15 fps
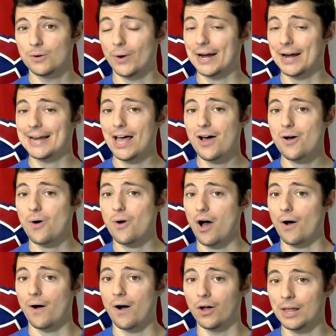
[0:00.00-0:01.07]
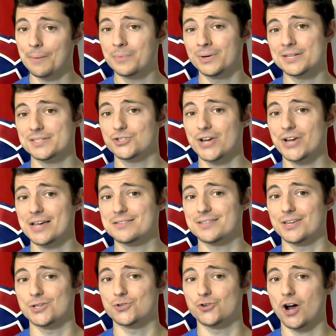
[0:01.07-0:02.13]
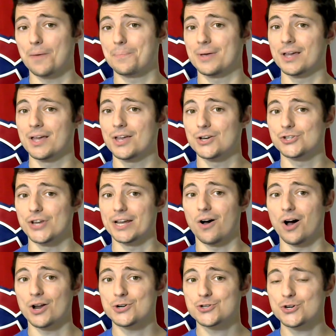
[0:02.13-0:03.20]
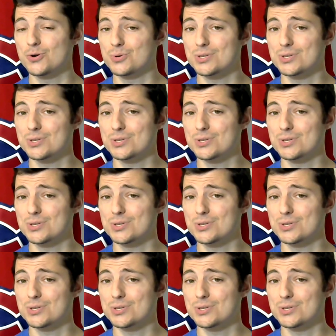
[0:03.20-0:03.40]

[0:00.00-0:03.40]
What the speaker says: Right now, all I'm going to suggest is dropping Jake Ottinger,